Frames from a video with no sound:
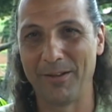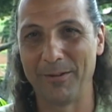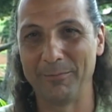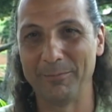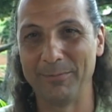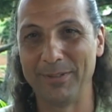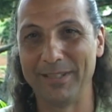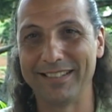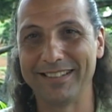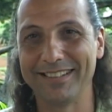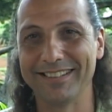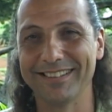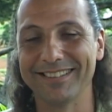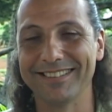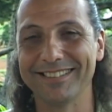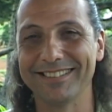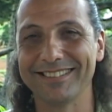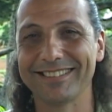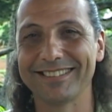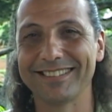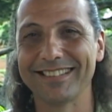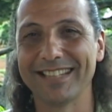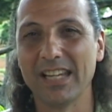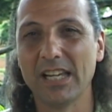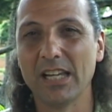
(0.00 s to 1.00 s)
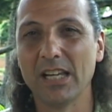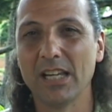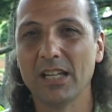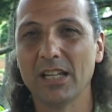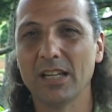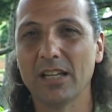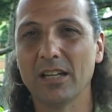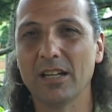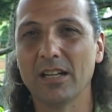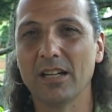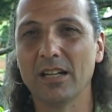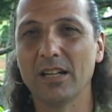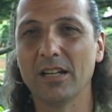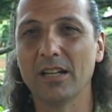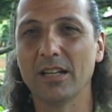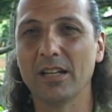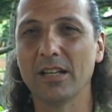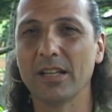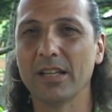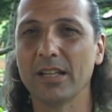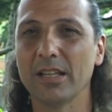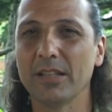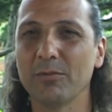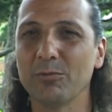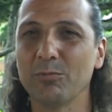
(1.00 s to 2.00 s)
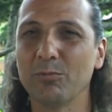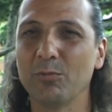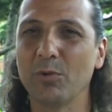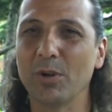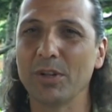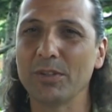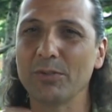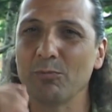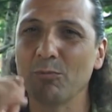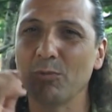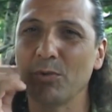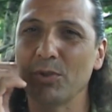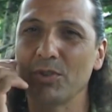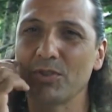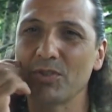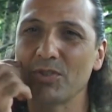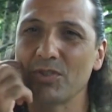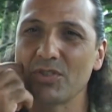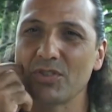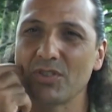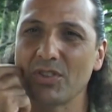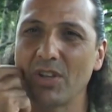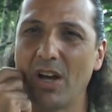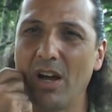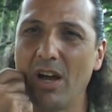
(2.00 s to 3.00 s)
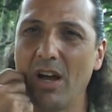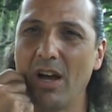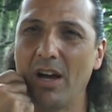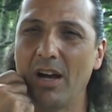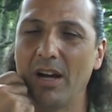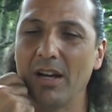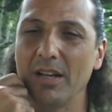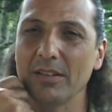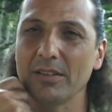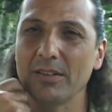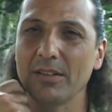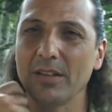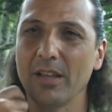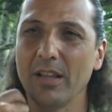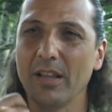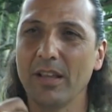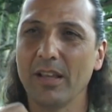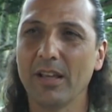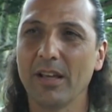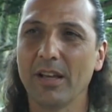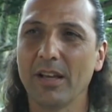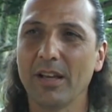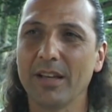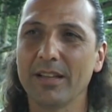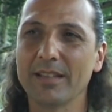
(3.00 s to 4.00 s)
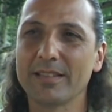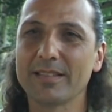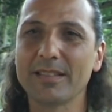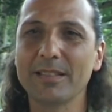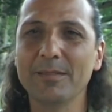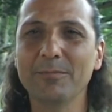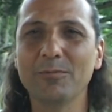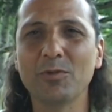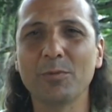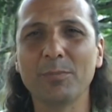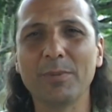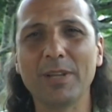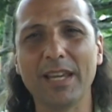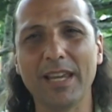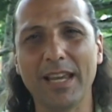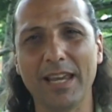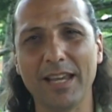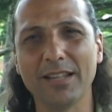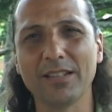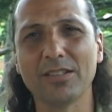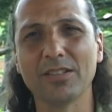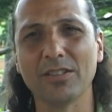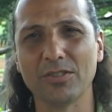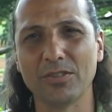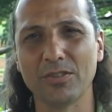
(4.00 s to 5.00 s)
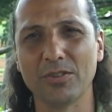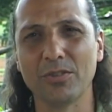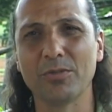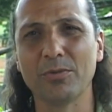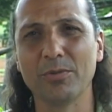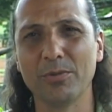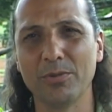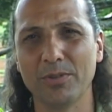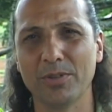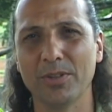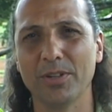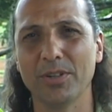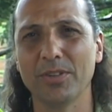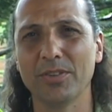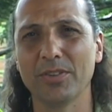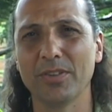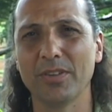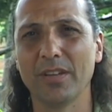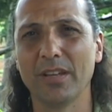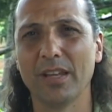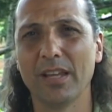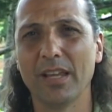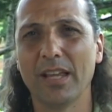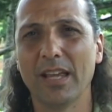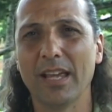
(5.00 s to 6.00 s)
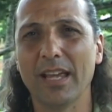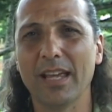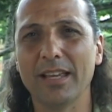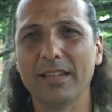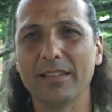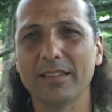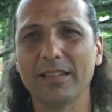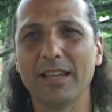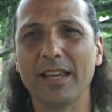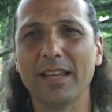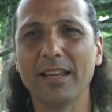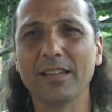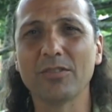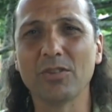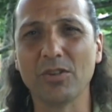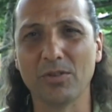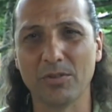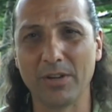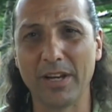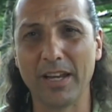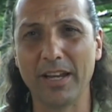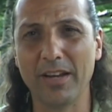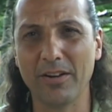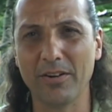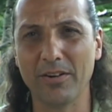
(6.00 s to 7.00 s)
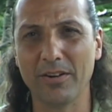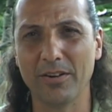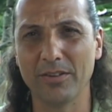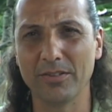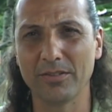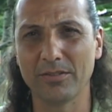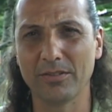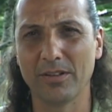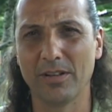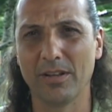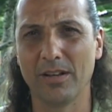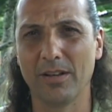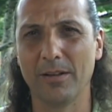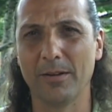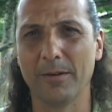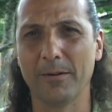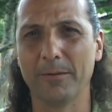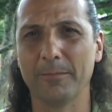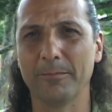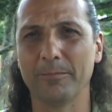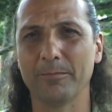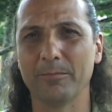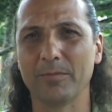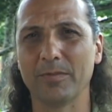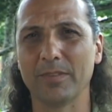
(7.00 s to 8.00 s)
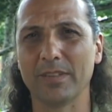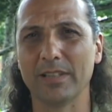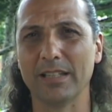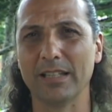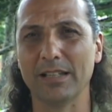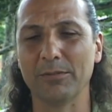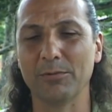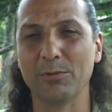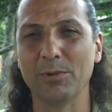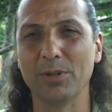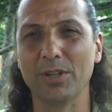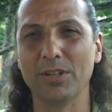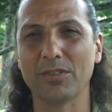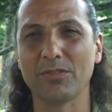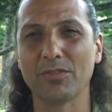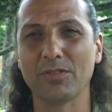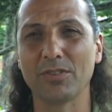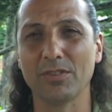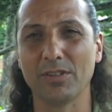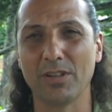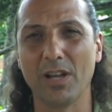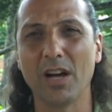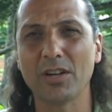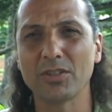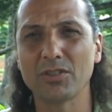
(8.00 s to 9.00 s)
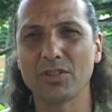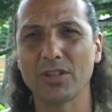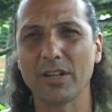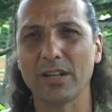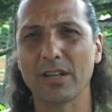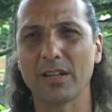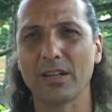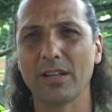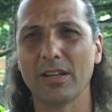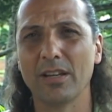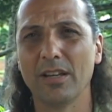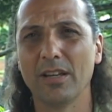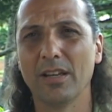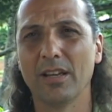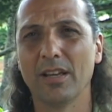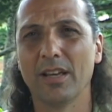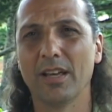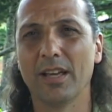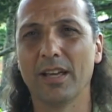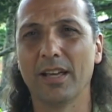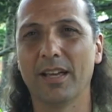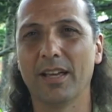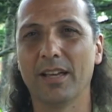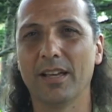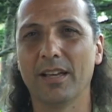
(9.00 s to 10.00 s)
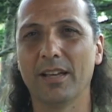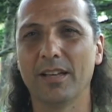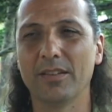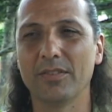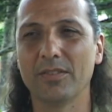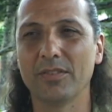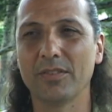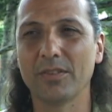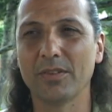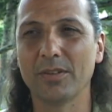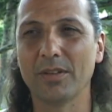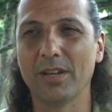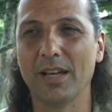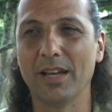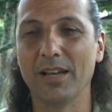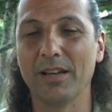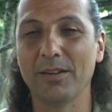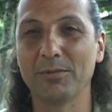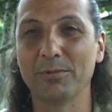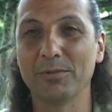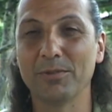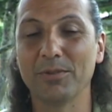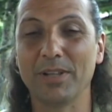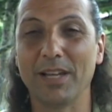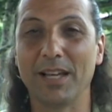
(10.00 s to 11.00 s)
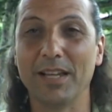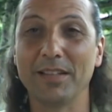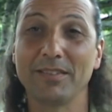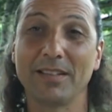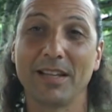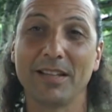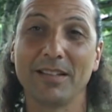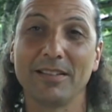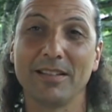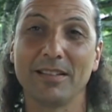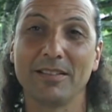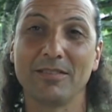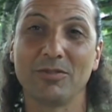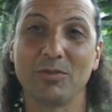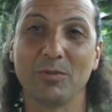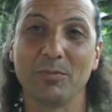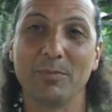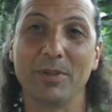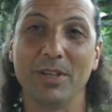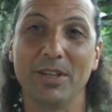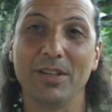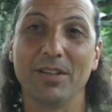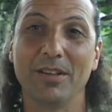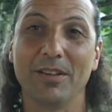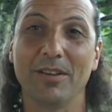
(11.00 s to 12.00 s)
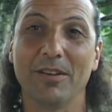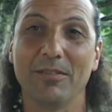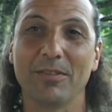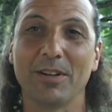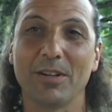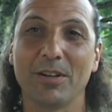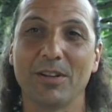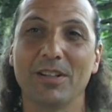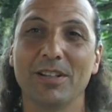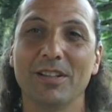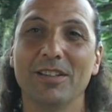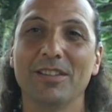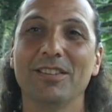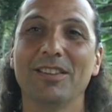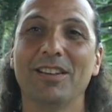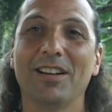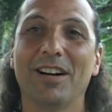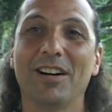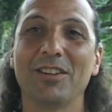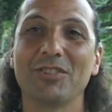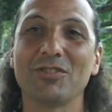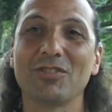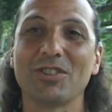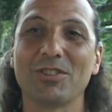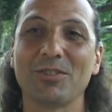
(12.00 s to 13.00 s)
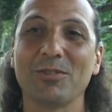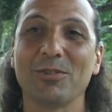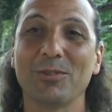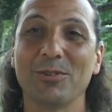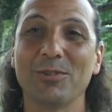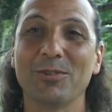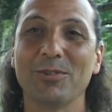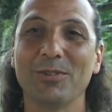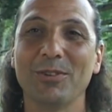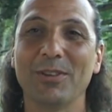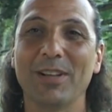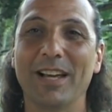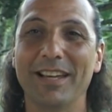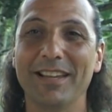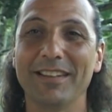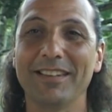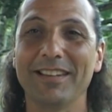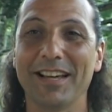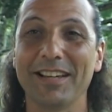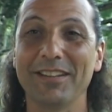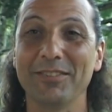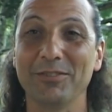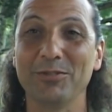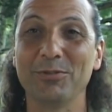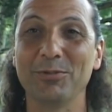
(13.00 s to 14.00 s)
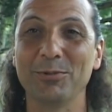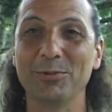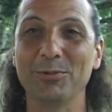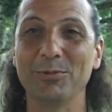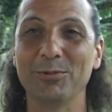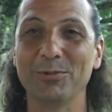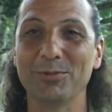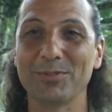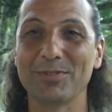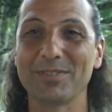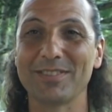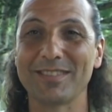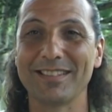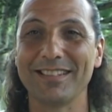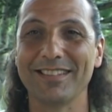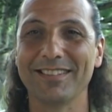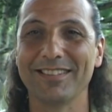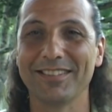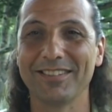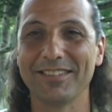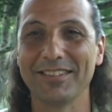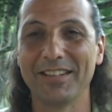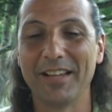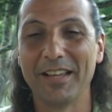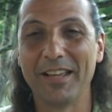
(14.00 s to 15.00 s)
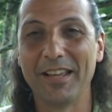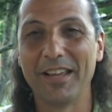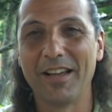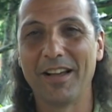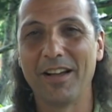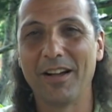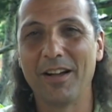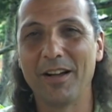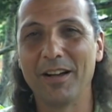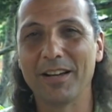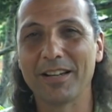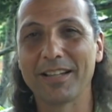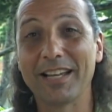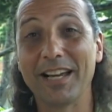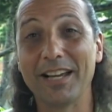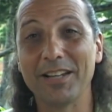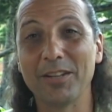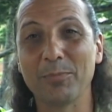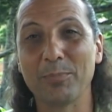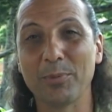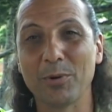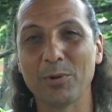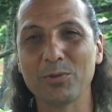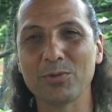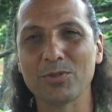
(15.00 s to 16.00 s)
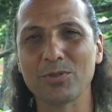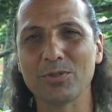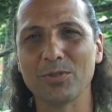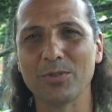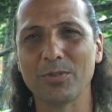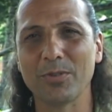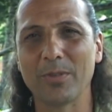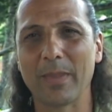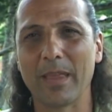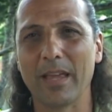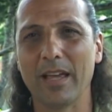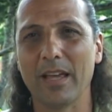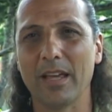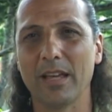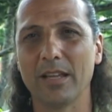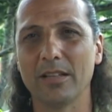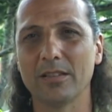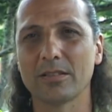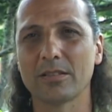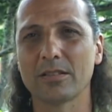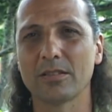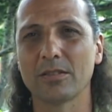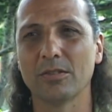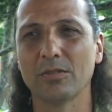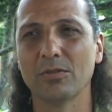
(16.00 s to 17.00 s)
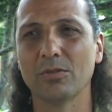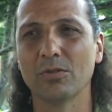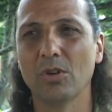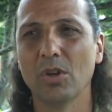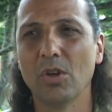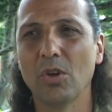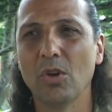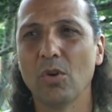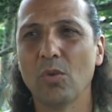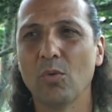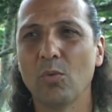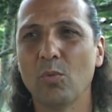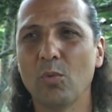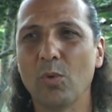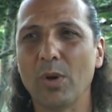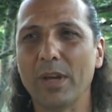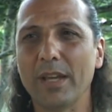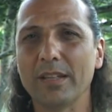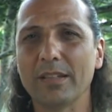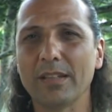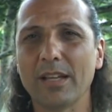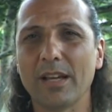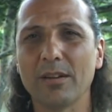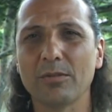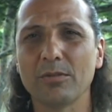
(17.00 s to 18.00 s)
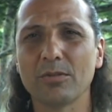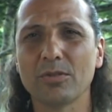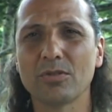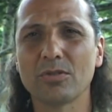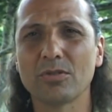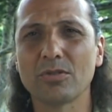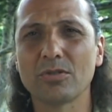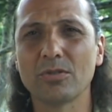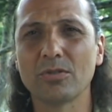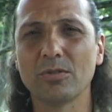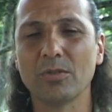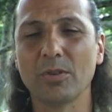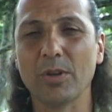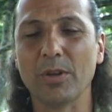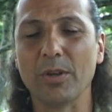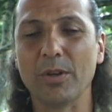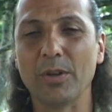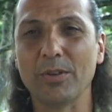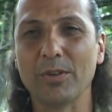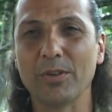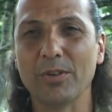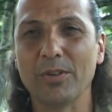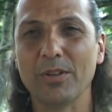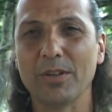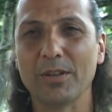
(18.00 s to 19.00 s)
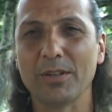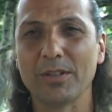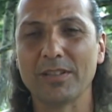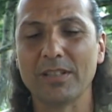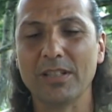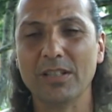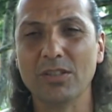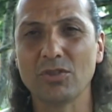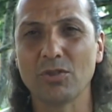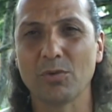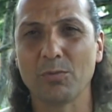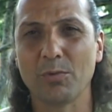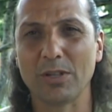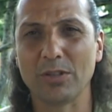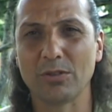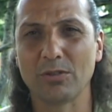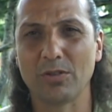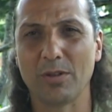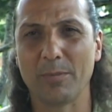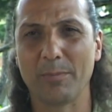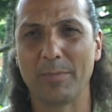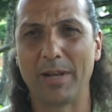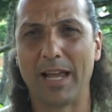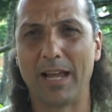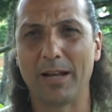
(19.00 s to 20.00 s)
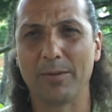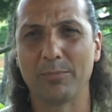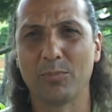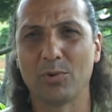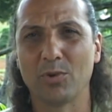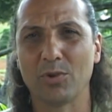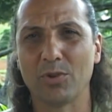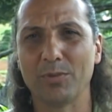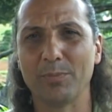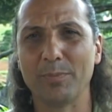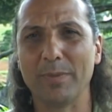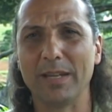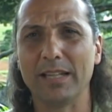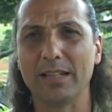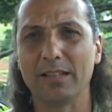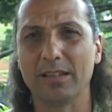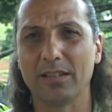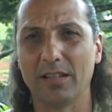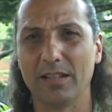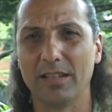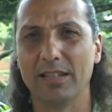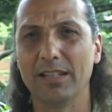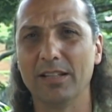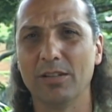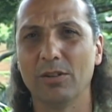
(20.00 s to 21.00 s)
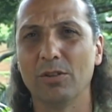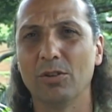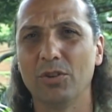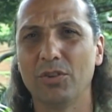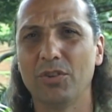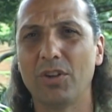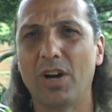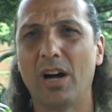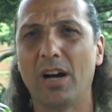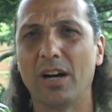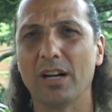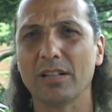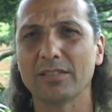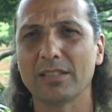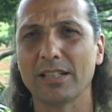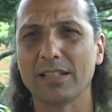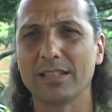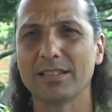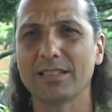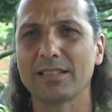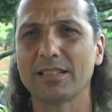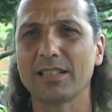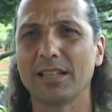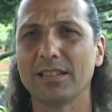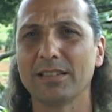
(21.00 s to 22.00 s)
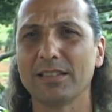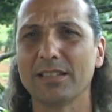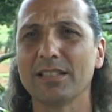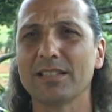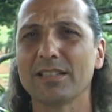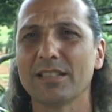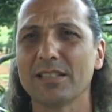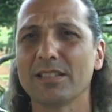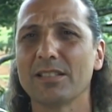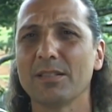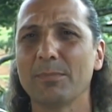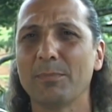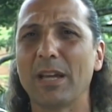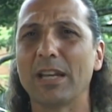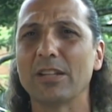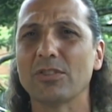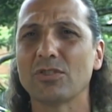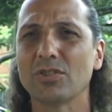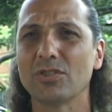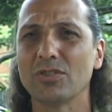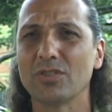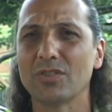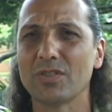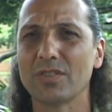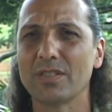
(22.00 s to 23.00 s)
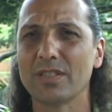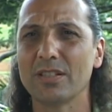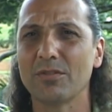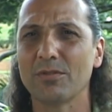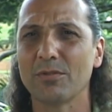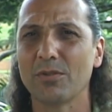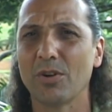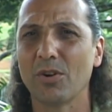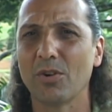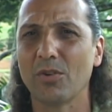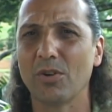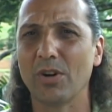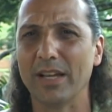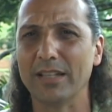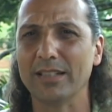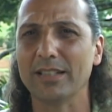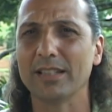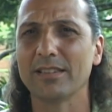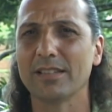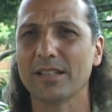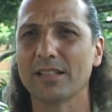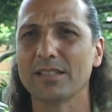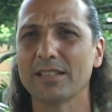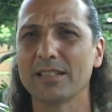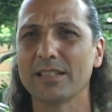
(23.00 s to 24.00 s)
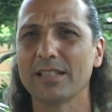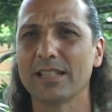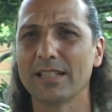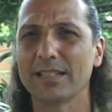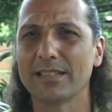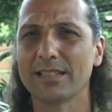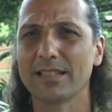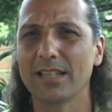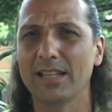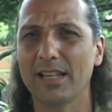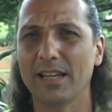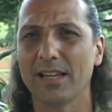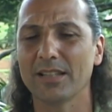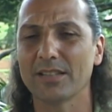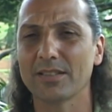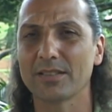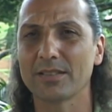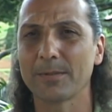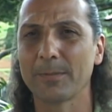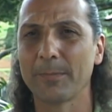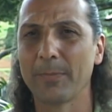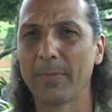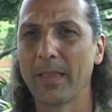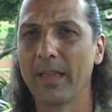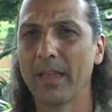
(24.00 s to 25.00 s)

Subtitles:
because what was taught seemed to be incongruent and incoherent with logic. And I tended to be a very logical, and I do still, kind of person. And so when I was, the teacher went to the blackboard, made the little dot, and said, this is dimension 0, and it doesn't exist,